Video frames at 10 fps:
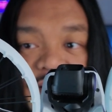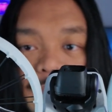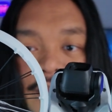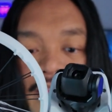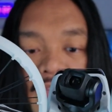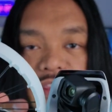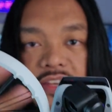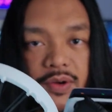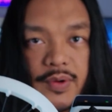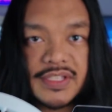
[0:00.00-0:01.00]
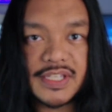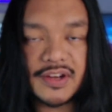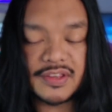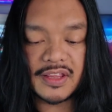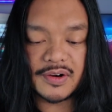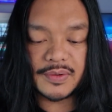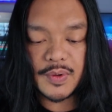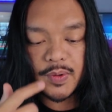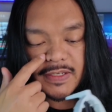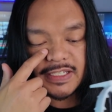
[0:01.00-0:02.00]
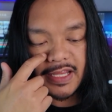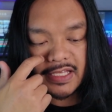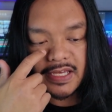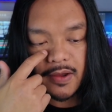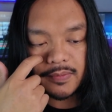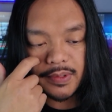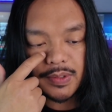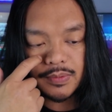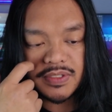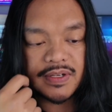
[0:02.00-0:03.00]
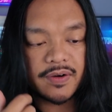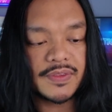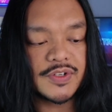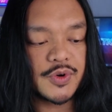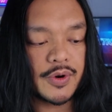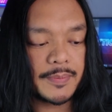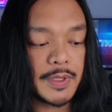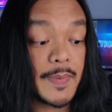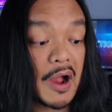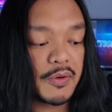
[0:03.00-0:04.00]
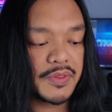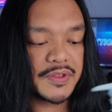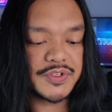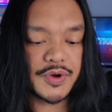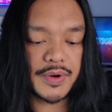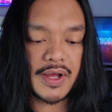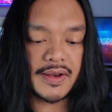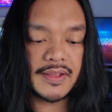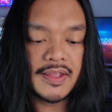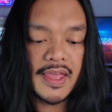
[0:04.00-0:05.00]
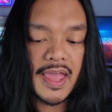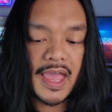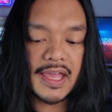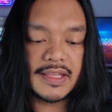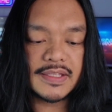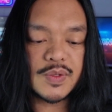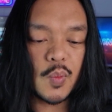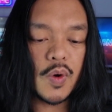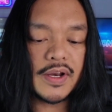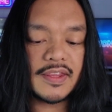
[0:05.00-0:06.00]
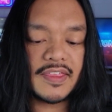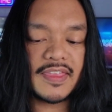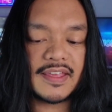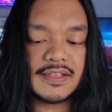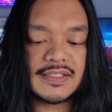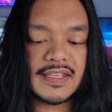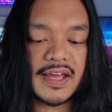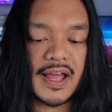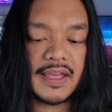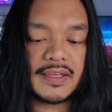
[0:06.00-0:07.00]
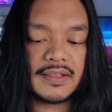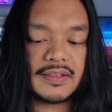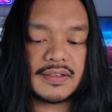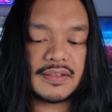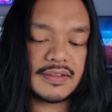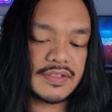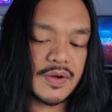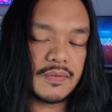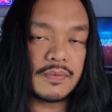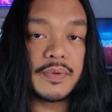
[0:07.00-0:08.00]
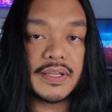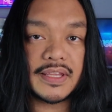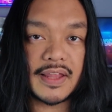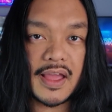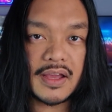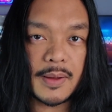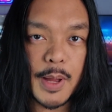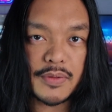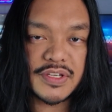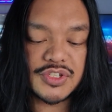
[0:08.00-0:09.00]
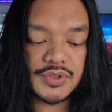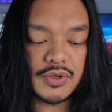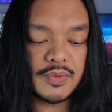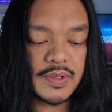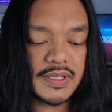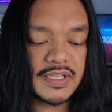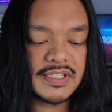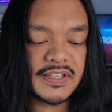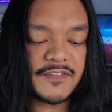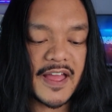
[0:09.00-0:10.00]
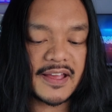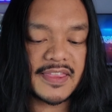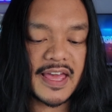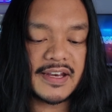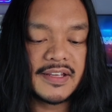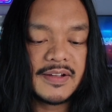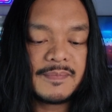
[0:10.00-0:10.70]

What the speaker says: up, and then you're going to hear the little noise, and that's how you start the drone up, you power the drone on. And one of the things that I don't really like about this drone is the fact that